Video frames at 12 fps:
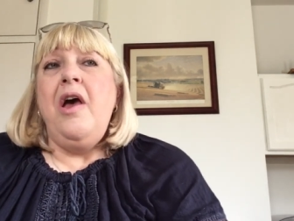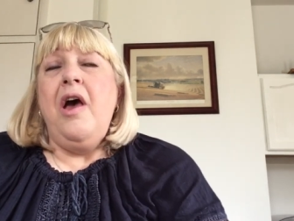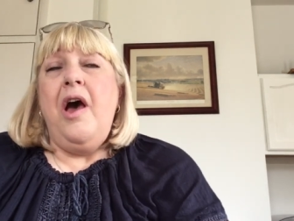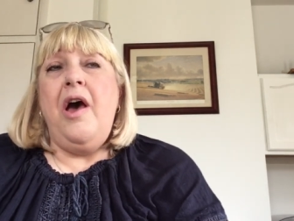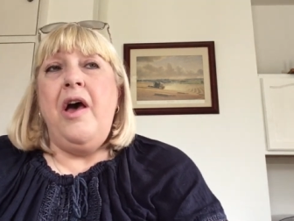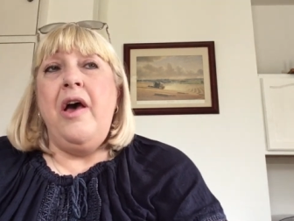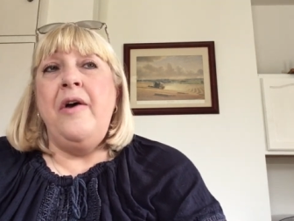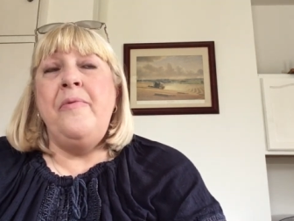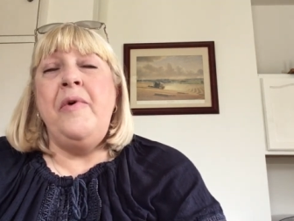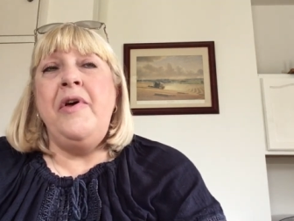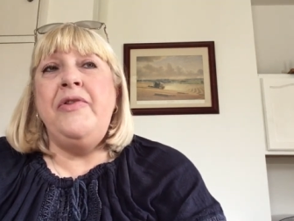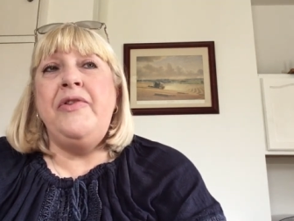
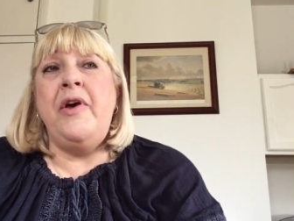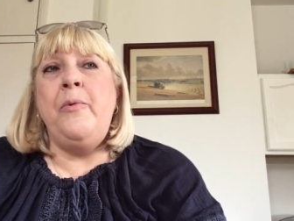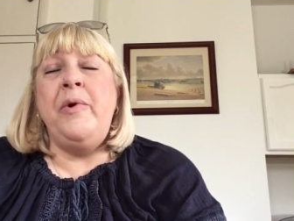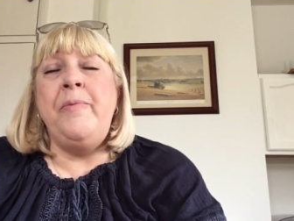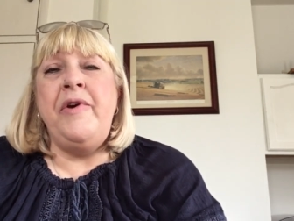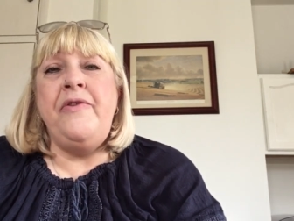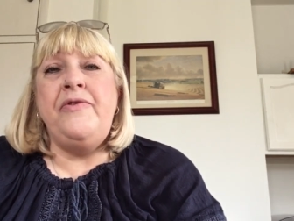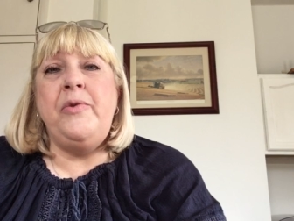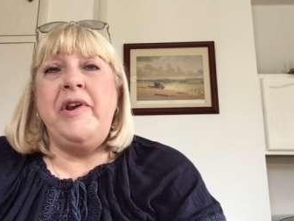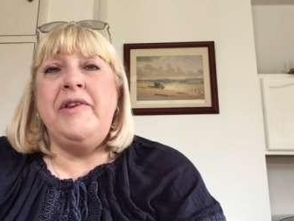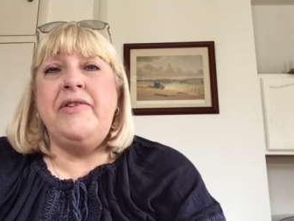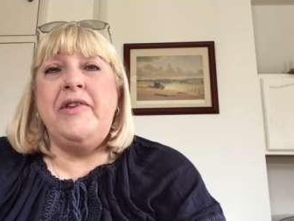um, so we moved
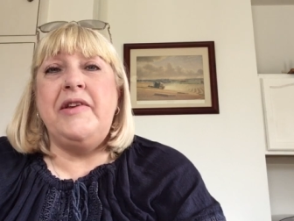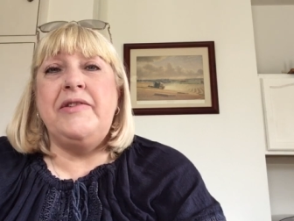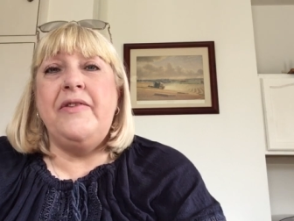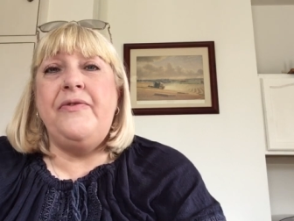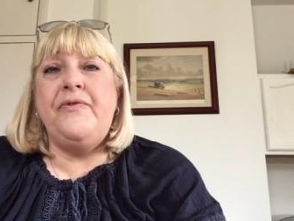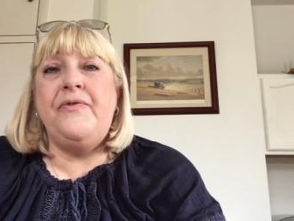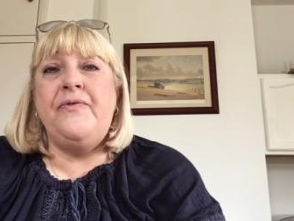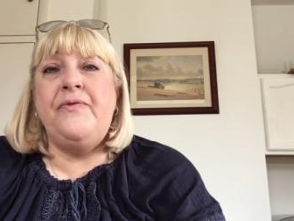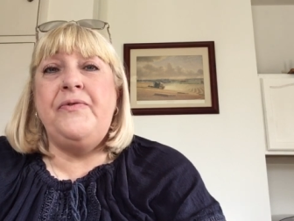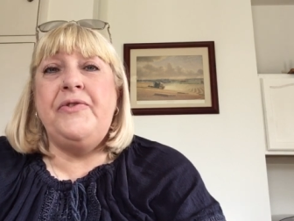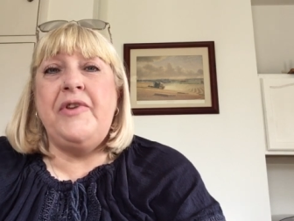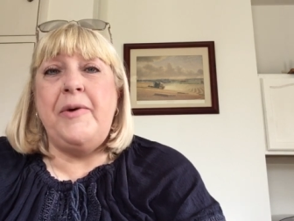26th of
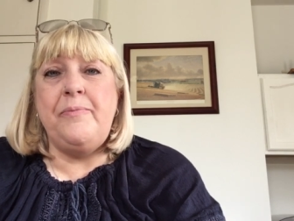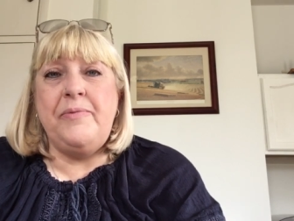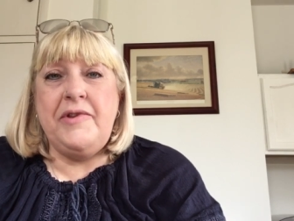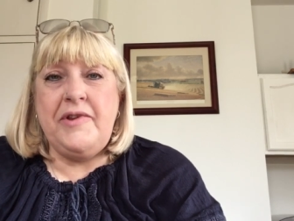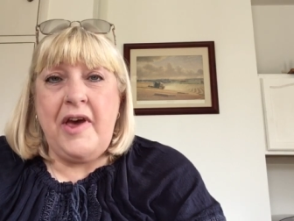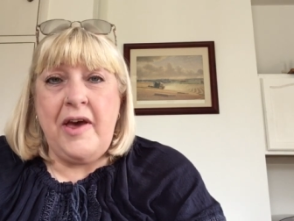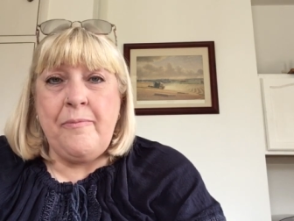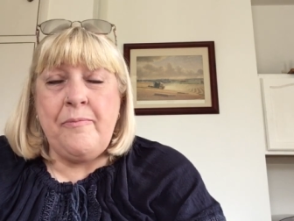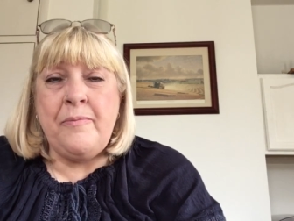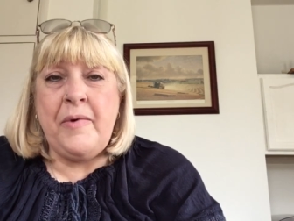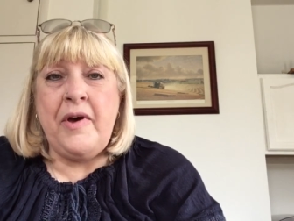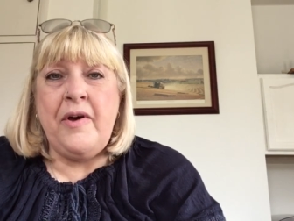
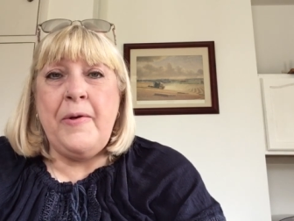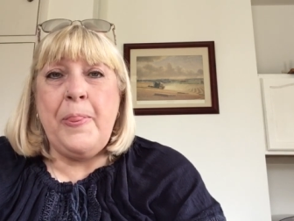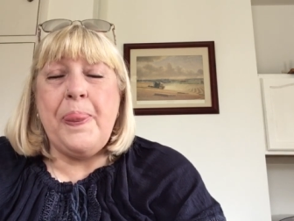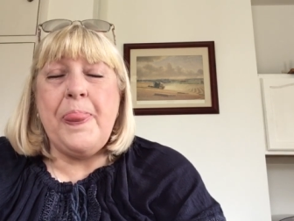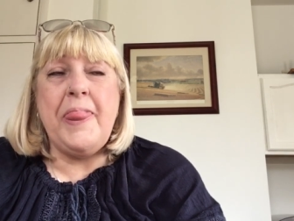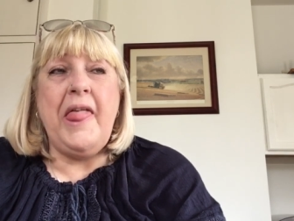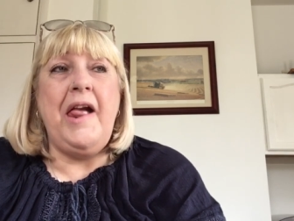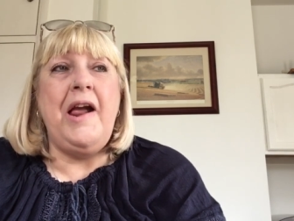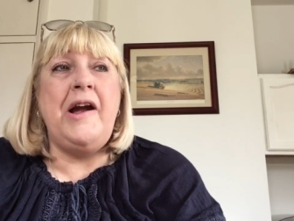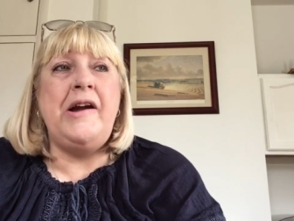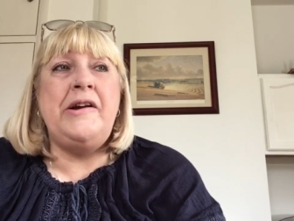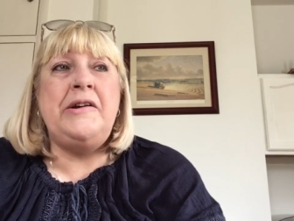September.
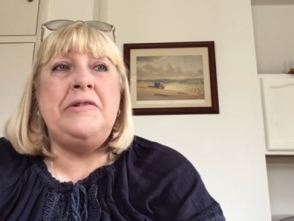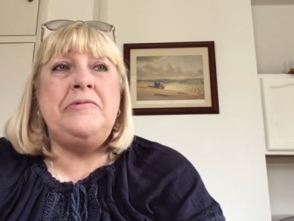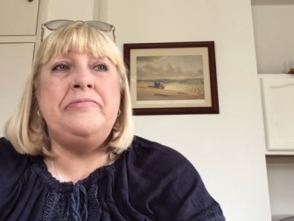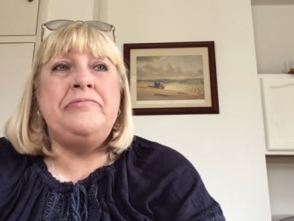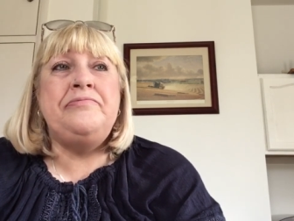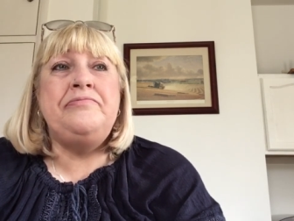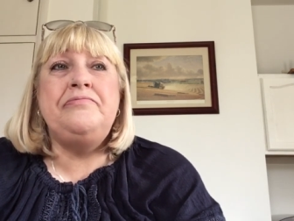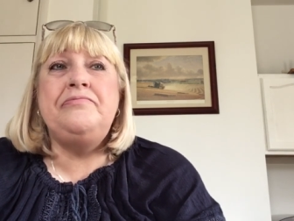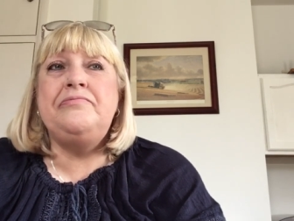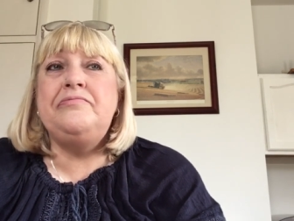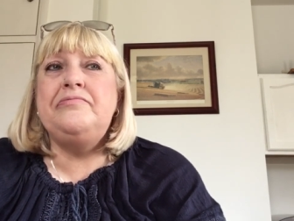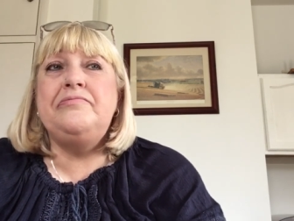Um,
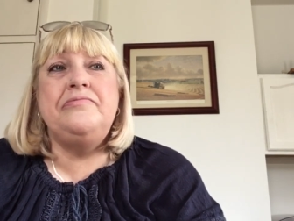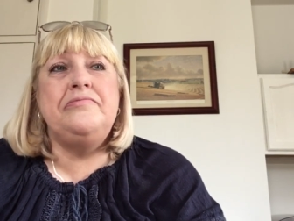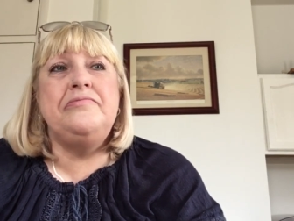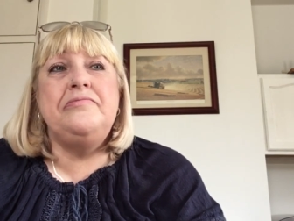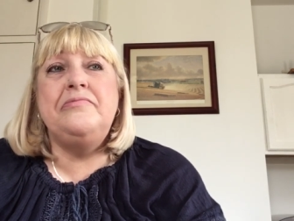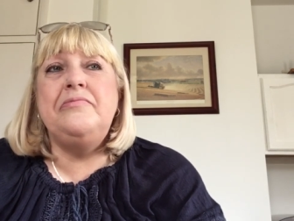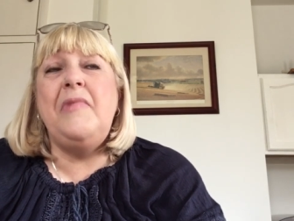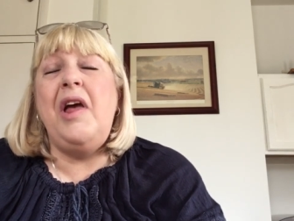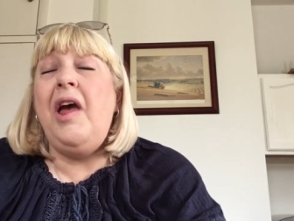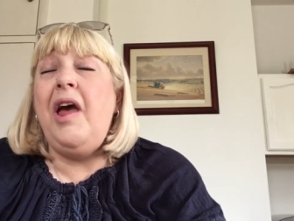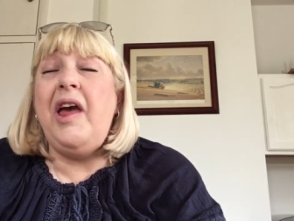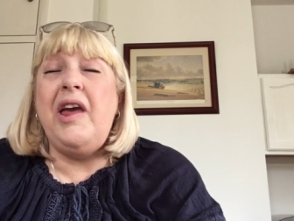
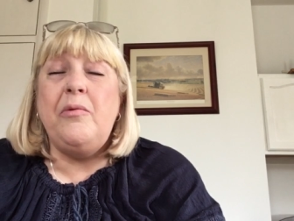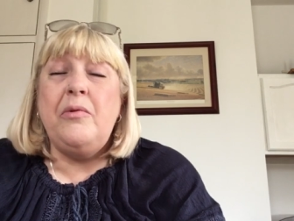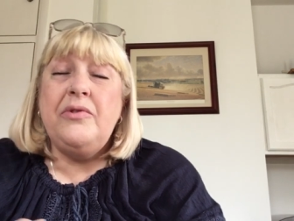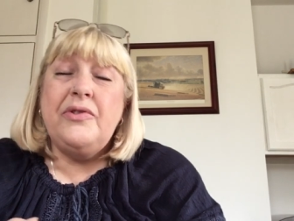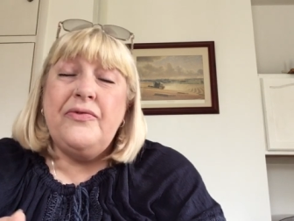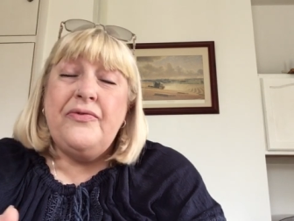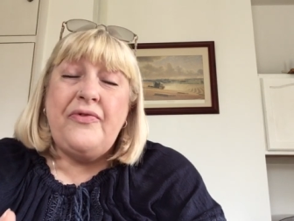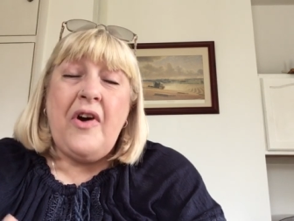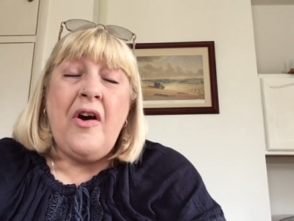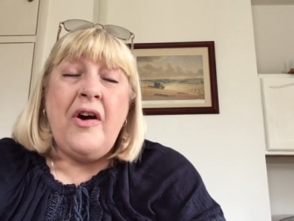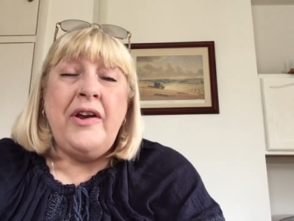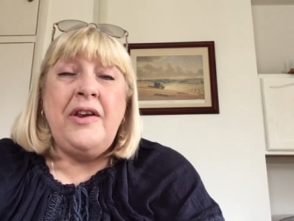it was
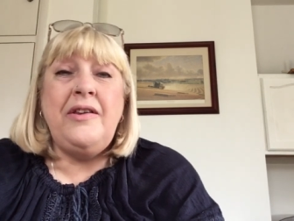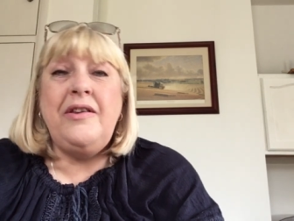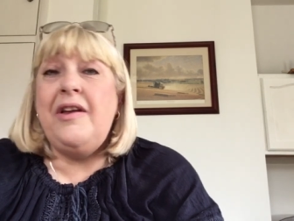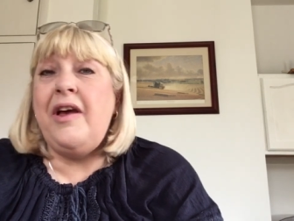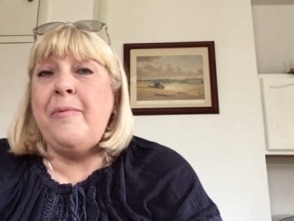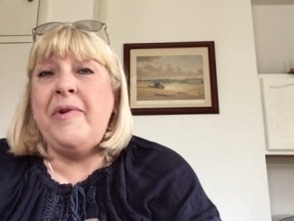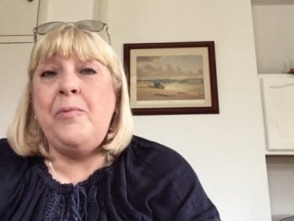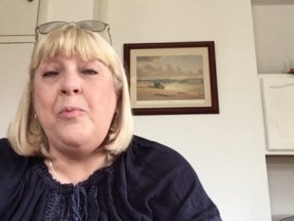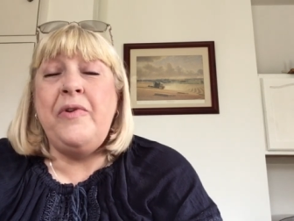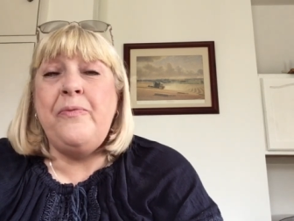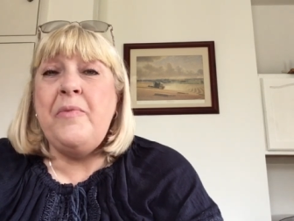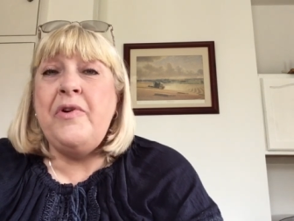fine. I mean,
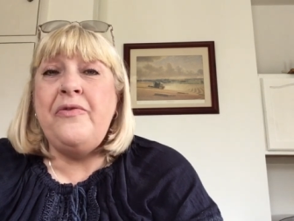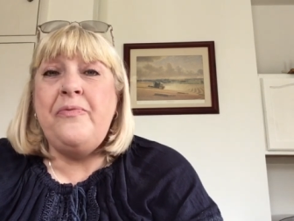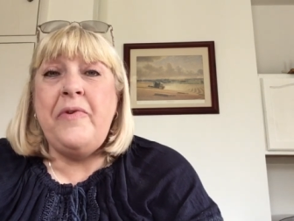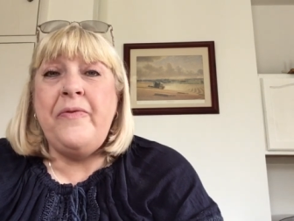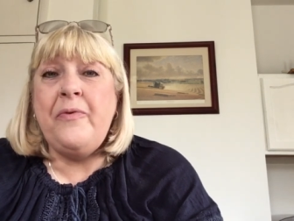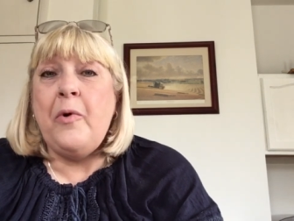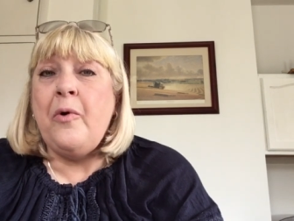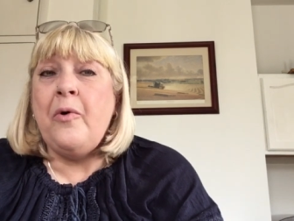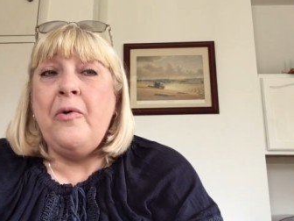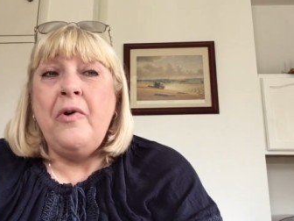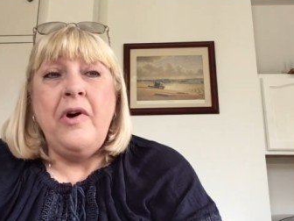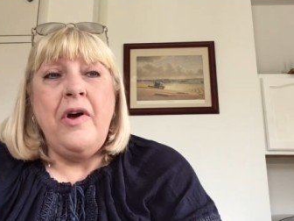we've moved before.